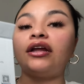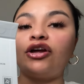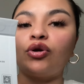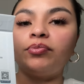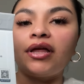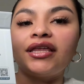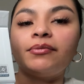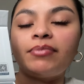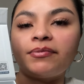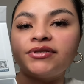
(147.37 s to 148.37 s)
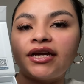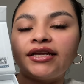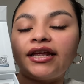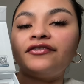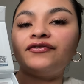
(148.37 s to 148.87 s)
how to apply the
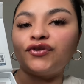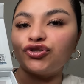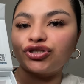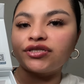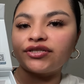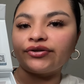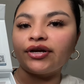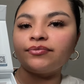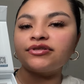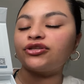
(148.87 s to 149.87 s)
peptide infusion serum.